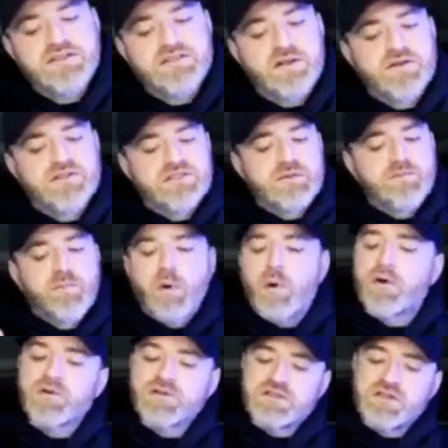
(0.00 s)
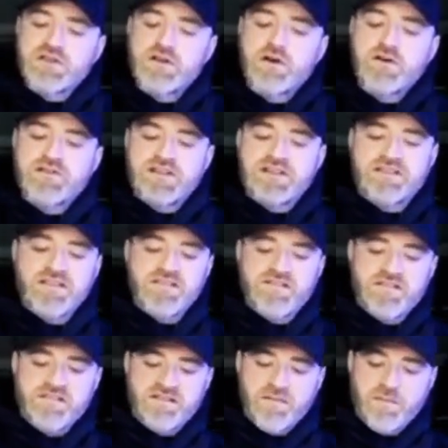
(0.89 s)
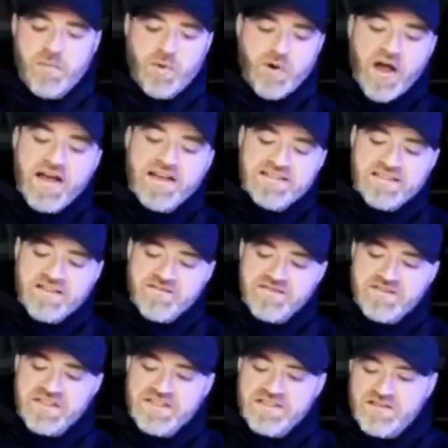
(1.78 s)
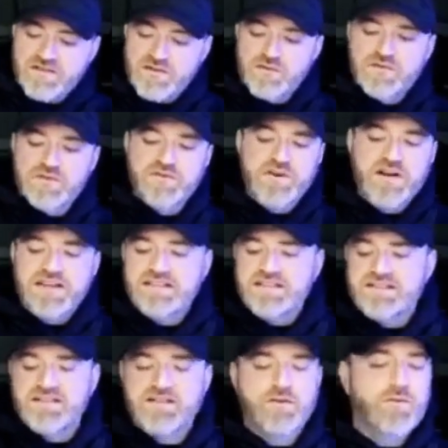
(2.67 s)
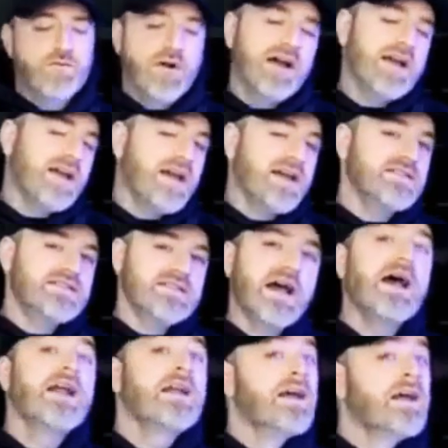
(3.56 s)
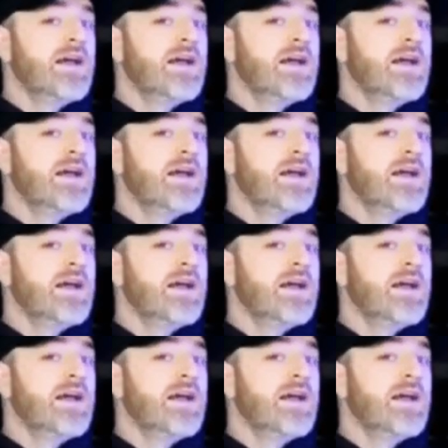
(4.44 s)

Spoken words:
So it's important to note that the price of these two devices on the right-hand side,